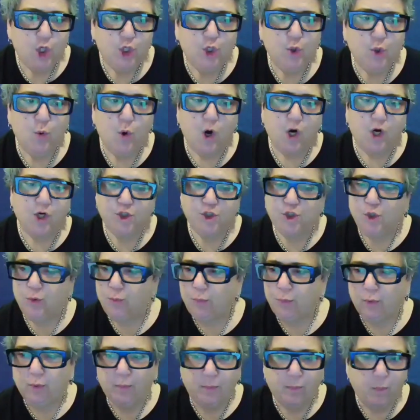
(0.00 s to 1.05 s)
you are
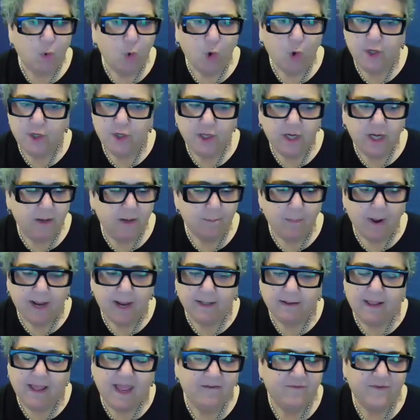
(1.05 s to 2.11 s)
super important in
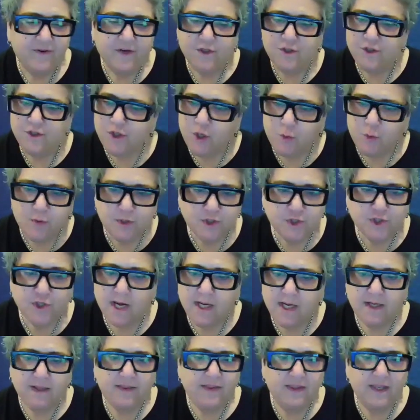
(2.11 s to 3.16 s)
my life, and so is
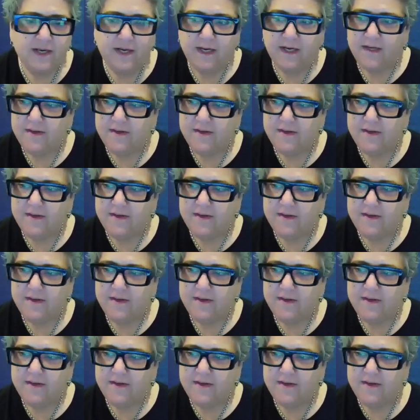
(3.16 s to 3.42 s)
Jonathan.